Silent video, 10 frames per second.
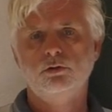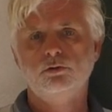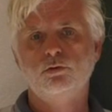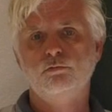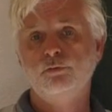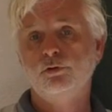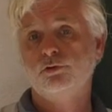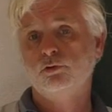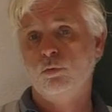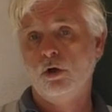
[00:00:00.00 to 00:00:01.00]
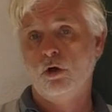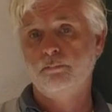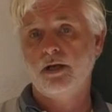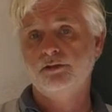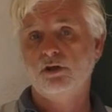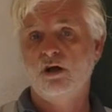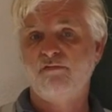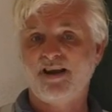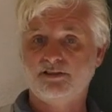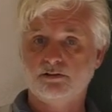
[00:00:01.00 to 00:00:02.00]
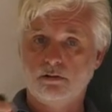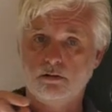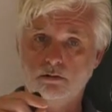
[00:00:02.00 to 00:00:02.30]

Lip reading: So first, one object affects